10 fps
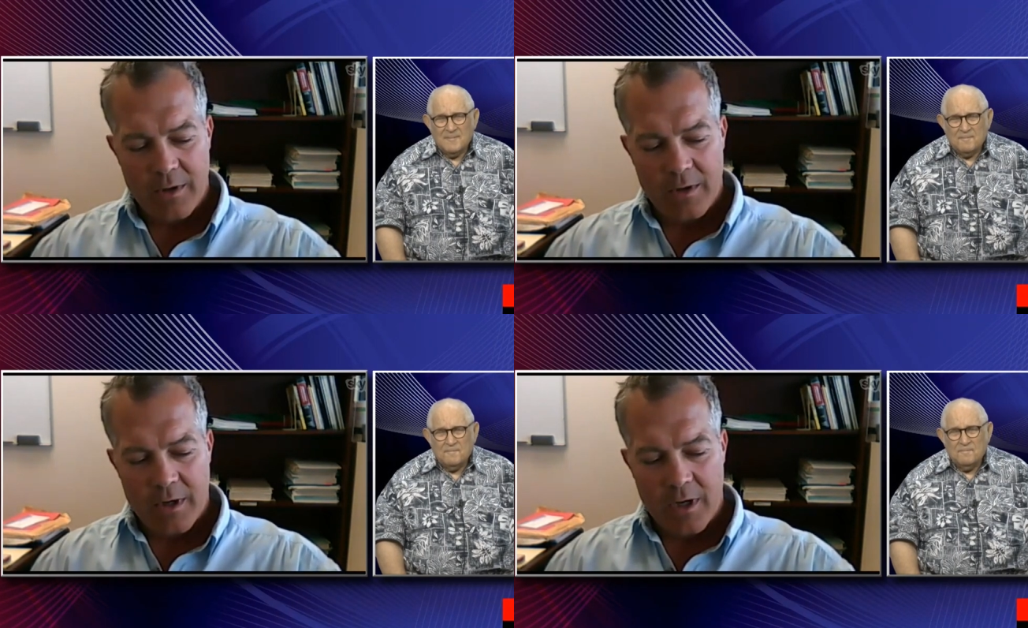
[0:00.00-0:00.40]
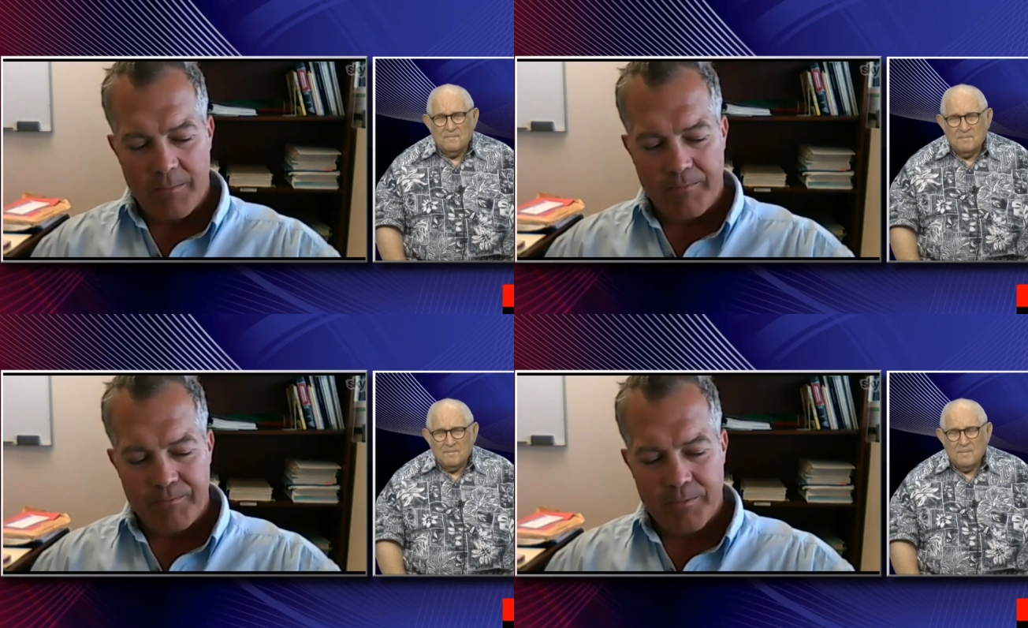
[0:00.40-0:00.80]
Speaker 1: Mm-hmm.
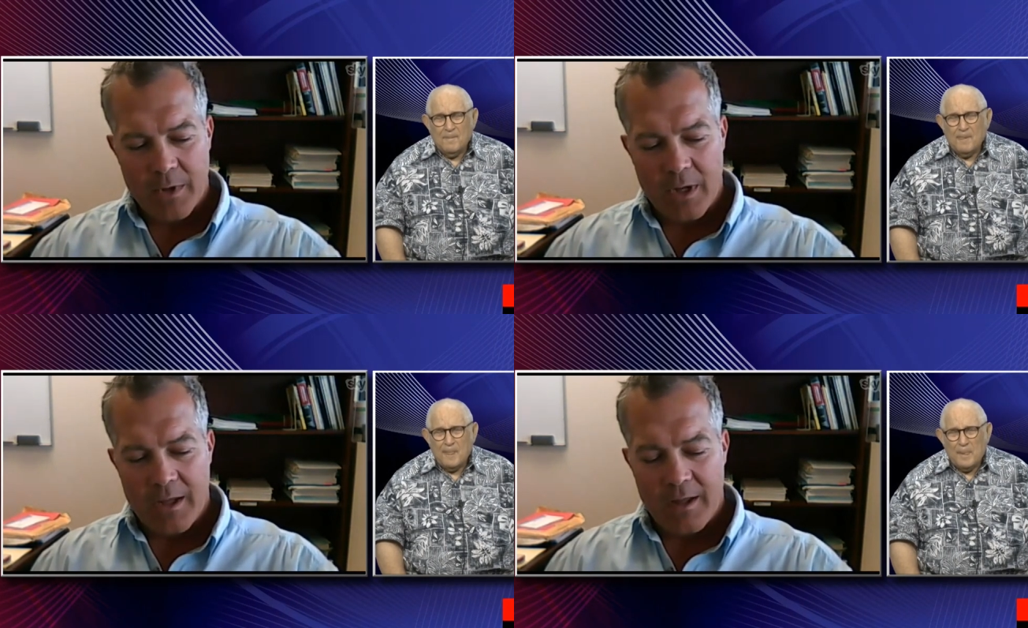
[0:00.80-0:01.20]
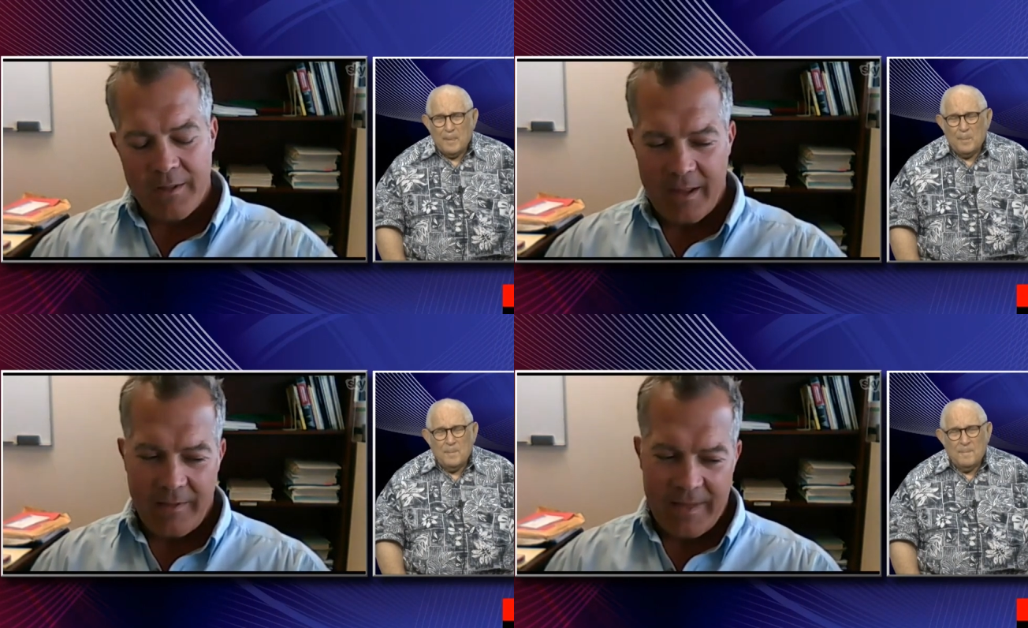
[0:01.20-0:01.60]
Um,
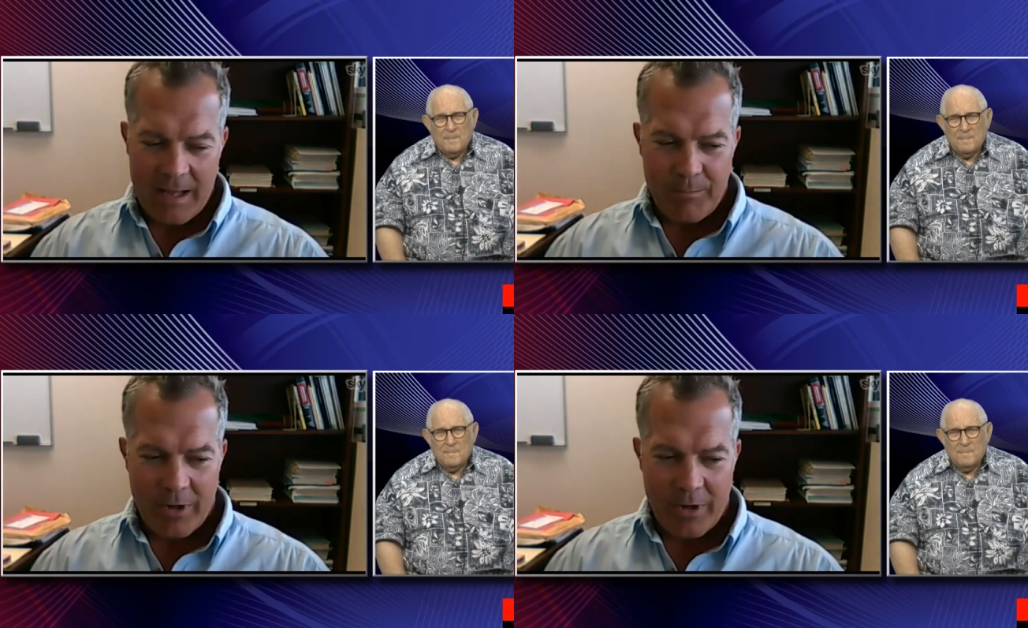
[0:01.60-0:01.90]
that